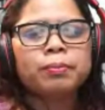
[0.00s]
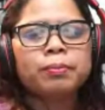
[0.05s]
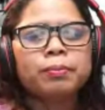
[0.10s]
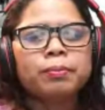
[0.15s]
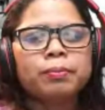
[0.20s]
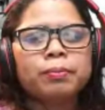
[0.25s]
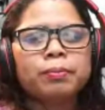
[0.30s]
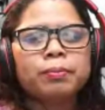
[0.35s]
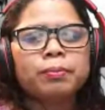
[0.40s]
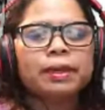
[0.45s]

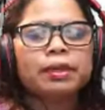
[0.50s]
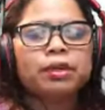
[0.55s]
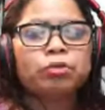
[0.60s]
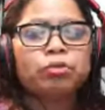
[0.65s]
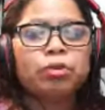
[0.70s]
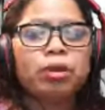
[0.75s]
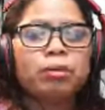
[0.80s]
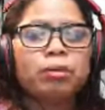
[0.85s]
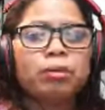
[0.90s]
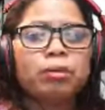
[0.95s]
backing
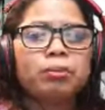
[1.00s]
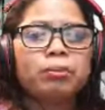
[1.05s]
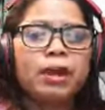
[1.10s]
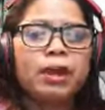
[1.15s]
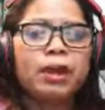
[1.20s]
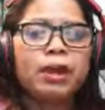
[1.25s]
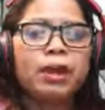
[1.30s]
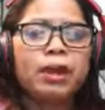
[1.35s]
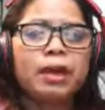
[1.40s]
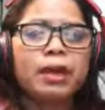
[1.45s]
rubber rags,
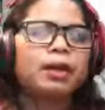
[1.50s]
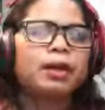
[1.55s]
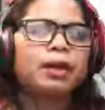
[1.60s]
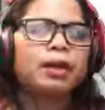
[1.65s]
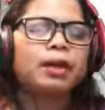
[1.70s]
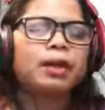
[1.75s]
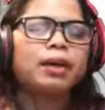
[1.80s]
I would